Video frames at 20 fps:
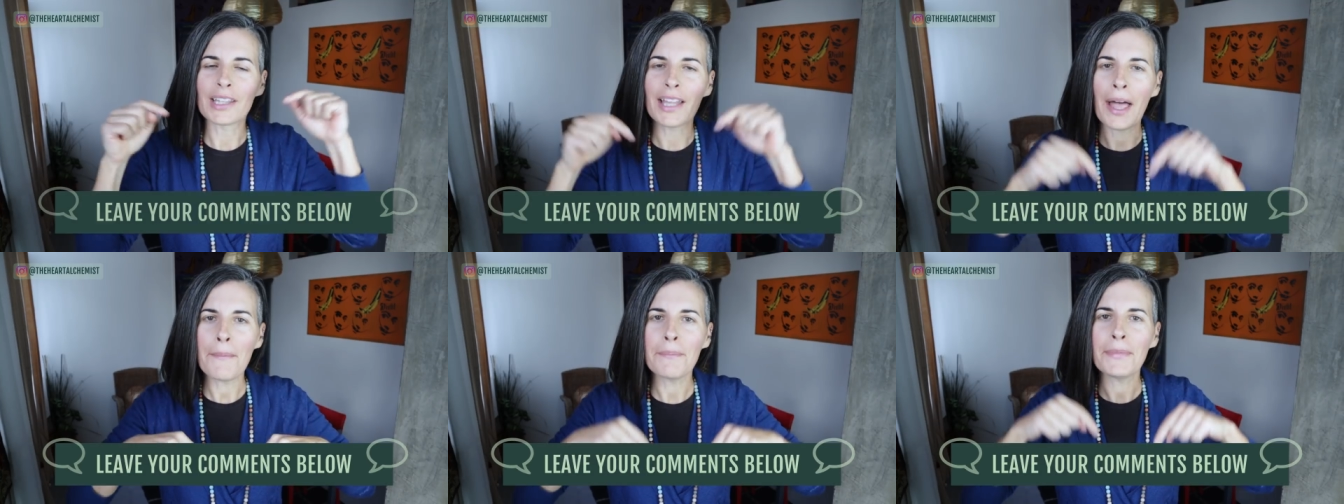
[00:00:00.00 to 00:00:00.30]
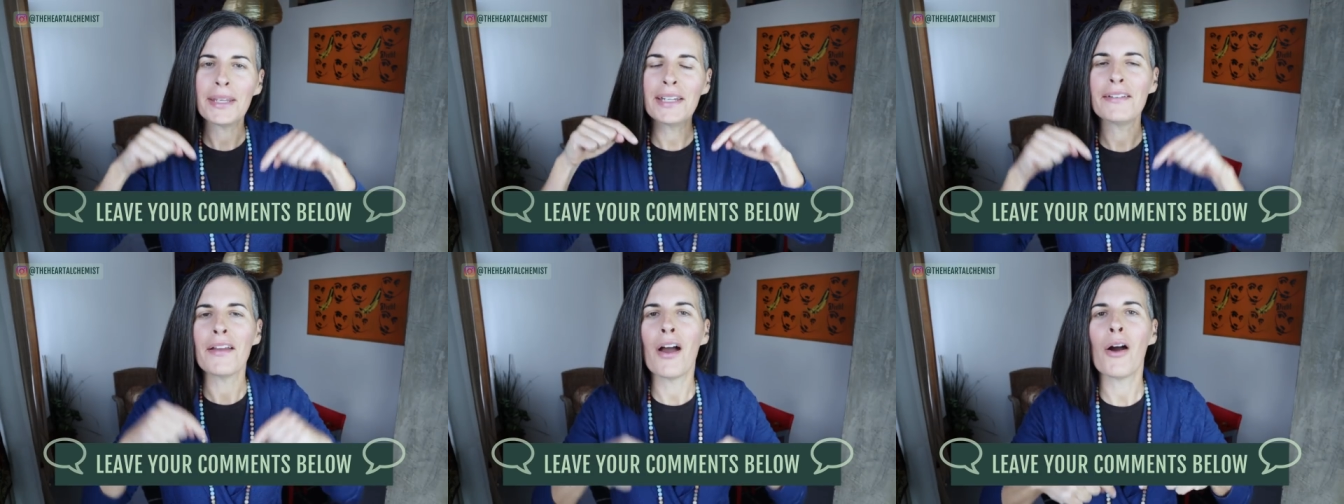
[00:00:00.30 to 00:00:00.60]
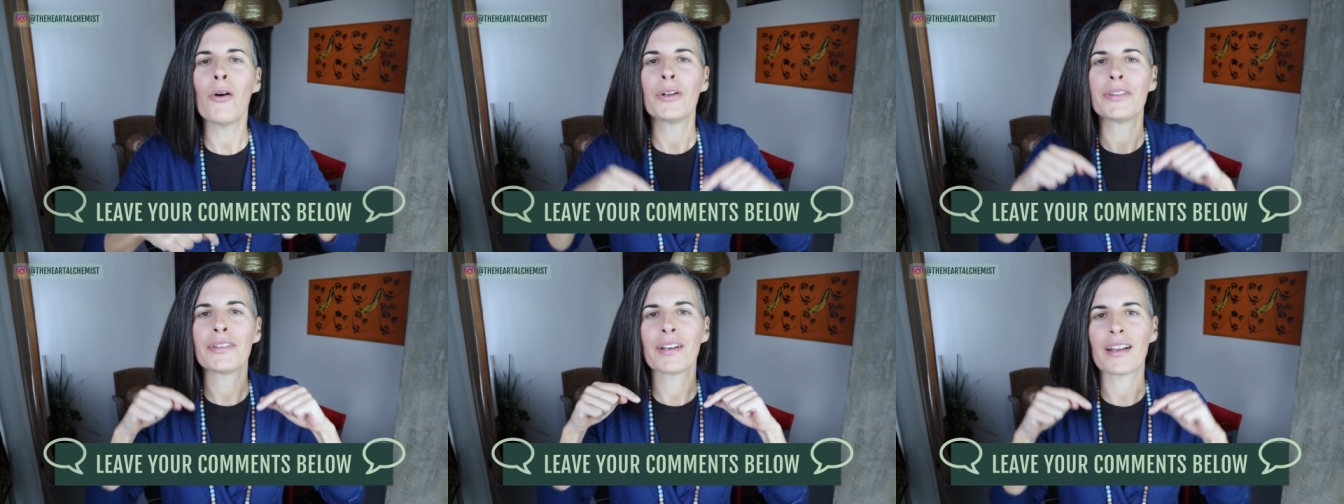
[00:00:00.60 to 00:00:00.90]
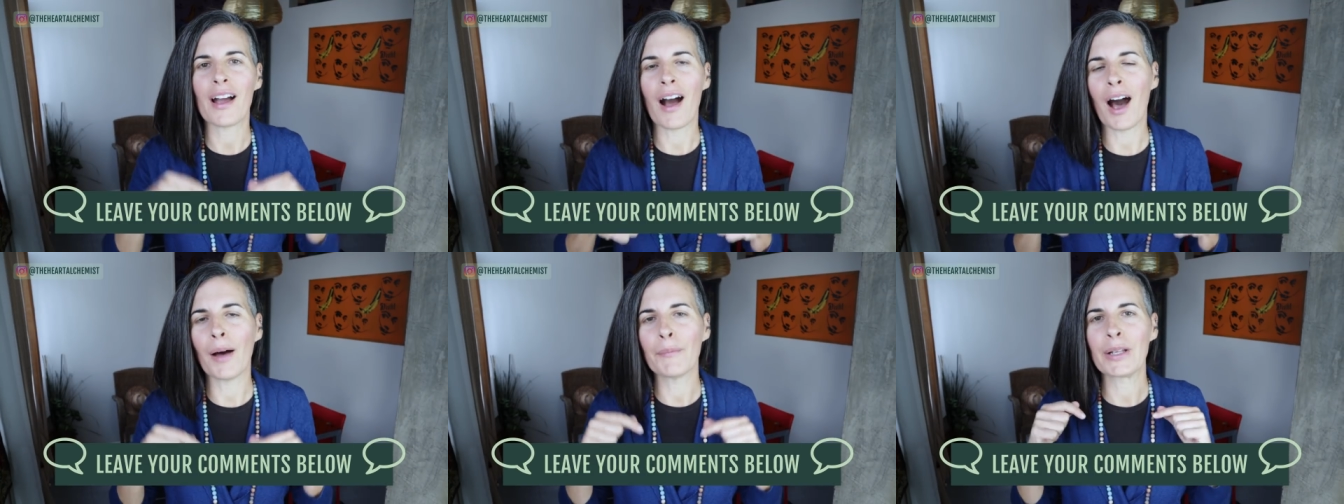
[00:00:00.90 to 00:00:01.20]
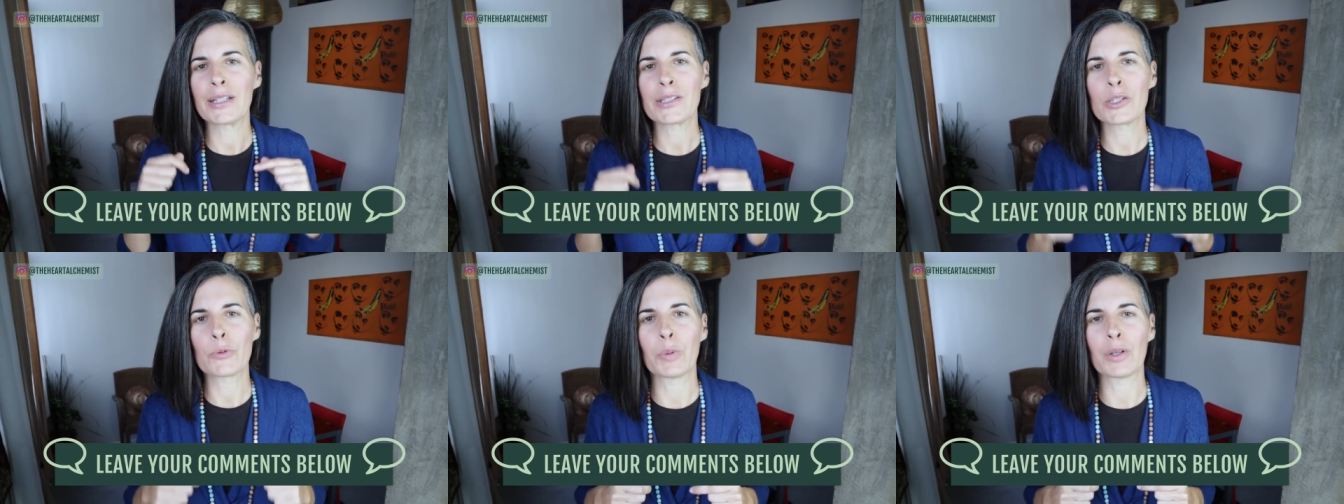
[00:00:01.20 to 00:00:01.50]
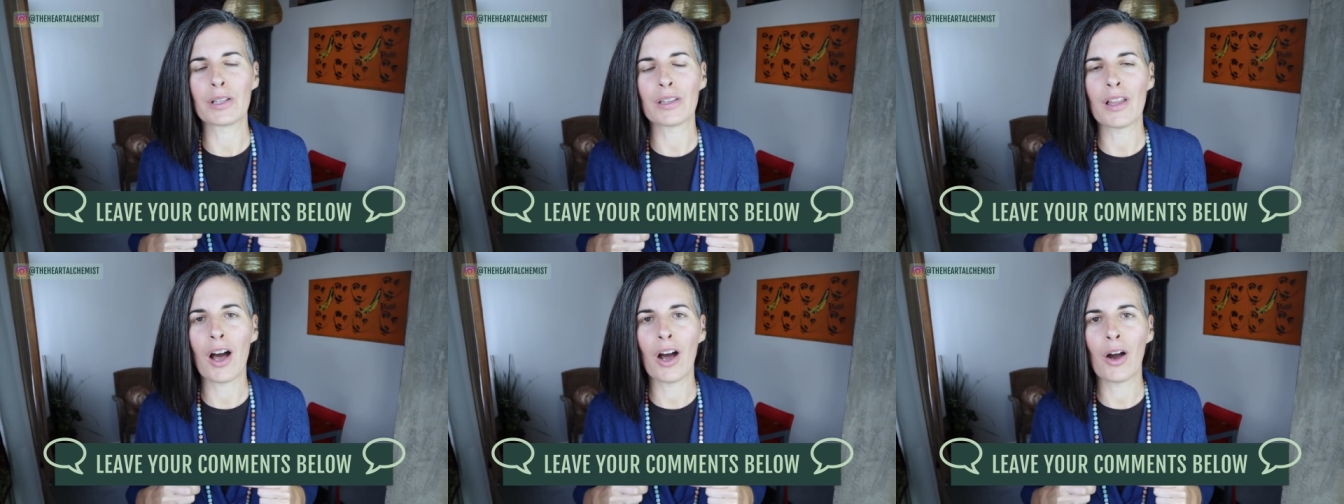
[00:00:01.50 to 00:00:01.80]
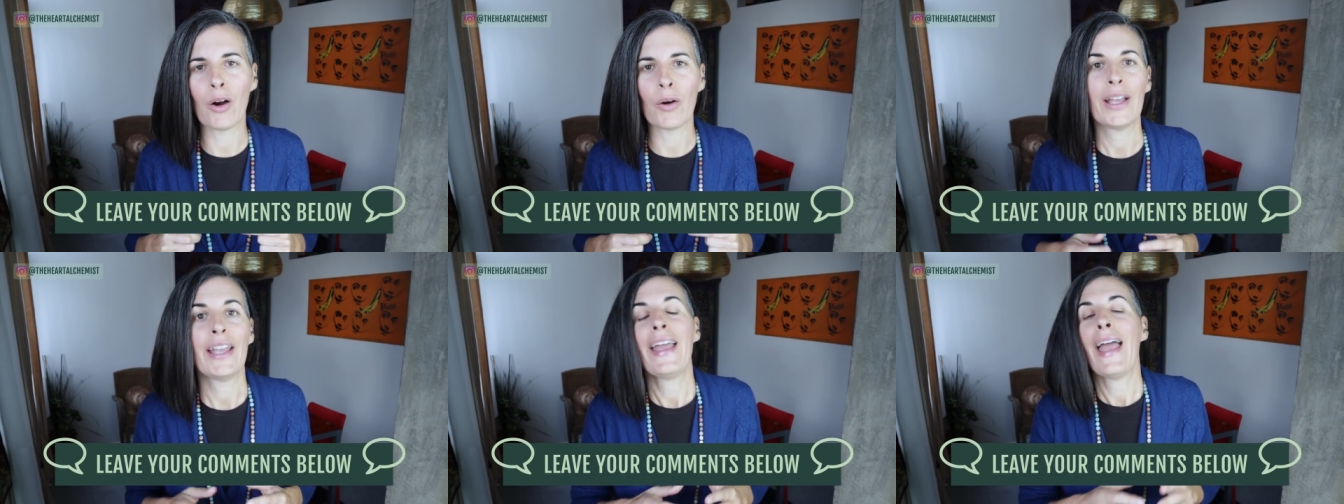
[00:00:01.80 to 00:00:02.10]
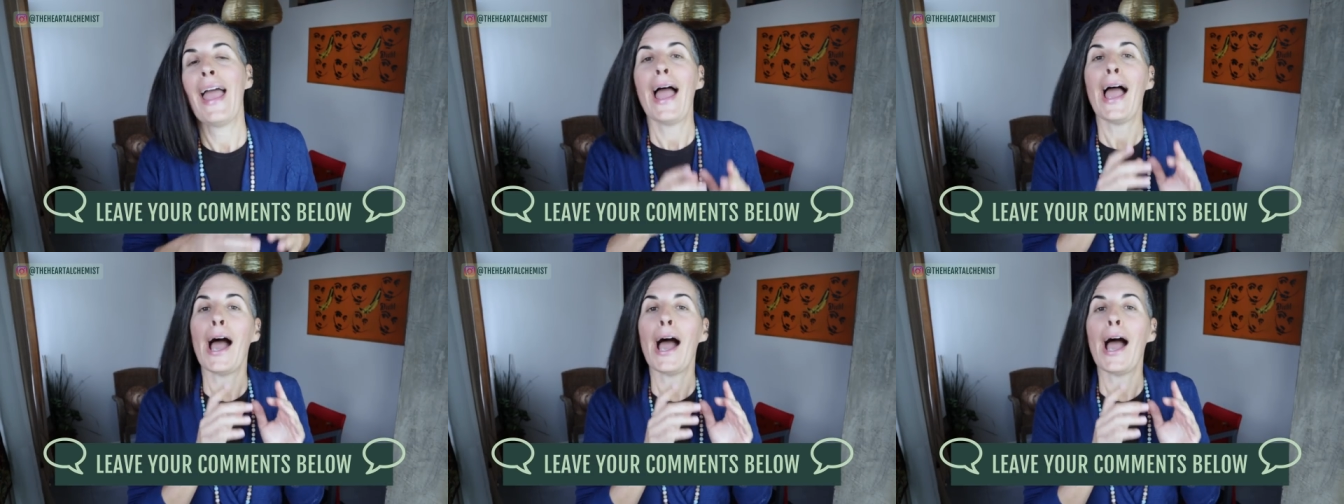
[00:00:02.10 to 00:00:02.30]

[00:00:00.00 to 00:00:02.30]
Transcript: let me know in the comments below